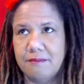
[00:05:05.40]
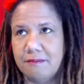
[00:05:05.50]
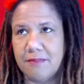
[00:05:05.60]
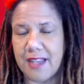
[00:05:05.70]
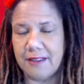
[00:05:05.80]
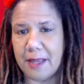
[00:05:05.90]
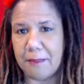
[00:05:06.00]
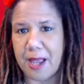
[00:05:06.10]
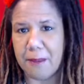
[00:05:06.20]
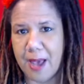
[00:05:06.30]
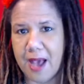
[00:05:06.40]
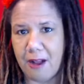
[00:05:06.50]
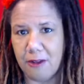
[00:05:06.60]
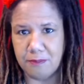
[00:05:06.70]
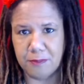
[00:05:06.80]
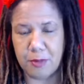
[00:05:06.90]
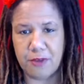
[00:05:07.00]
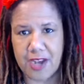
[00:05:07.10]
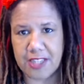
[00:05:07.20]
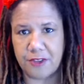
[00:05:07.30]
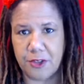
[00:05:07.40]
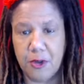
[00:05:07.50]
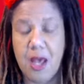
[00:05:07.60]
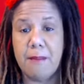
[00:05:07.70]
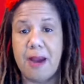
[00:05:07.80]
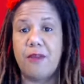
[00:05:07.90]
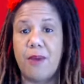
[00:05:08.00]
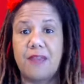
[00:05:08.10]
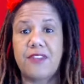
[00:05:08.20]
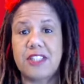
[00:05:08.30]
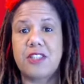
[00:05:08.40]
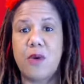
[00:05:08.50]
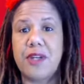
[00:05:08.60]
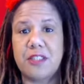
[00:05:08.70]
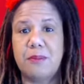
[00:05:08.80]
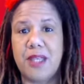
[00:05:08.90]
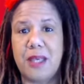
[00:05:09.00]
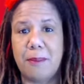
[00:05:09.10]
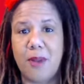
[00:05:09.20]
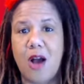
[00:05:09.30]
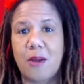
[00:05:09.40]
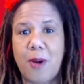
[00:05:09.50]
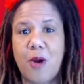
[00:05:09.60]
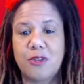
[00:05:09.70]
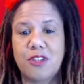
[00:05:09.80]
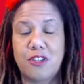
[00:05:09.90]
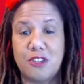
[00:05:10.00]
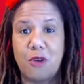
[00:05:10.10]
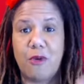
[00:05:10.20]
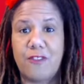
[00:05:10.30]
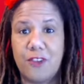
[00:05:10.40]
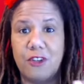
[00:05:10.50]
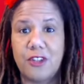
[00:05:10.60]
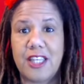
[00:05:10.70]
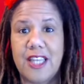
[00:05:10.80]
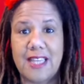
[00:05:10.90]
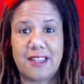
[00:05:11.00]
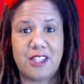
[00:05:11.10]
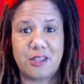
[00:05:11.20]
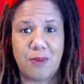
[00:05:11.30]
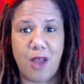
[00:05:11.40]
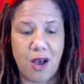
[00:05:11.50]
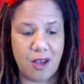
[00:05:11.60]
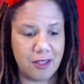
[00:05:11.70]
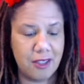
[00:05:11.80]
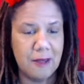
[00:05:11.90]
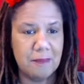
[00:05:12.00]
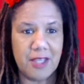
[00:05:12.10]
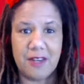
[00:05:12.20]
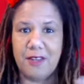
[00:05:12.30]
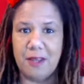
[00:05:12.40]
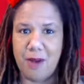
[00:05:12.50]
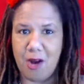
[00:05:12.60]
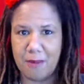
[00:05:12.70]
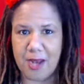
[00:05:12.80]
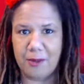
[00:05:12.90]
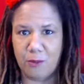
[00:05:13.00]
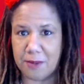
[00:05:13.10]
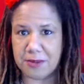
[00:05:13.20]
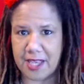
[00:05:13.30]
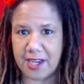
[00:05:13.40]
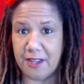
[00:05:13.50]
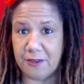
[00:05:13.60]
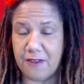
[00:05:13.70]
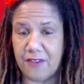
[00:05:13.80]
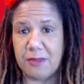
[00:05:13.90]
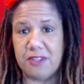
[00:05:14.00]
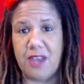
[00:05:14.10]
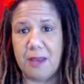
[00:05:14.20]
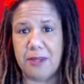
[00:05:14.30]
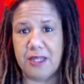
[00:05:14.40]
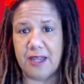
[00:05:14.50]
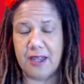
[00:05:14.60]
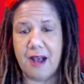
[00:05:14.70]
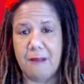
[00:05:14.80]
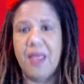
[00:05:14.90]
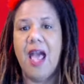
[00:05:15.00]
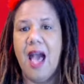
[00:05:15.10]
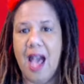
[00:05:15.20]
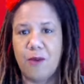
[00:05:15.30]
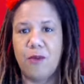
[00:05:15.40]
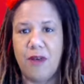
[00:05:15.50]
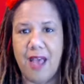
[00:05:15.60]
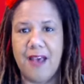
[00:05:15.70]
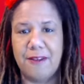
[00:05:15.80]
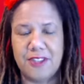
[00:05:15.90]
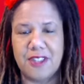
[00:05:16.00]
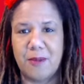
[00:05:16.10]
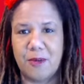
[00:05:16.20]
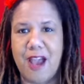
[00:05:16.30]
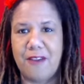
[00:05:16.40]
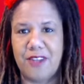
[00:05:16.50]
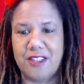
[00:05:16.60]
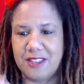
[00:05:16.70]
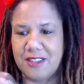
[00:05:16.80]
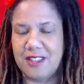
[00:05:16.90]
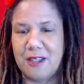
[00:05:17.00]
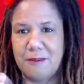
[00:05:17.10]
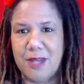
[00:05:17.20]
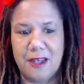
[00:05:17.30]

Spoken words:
PayPal provides for you. By the way, this is going to be a blog post, so if you're looking at this blog on my website at internetfamousvip.com, I will have some graphics and some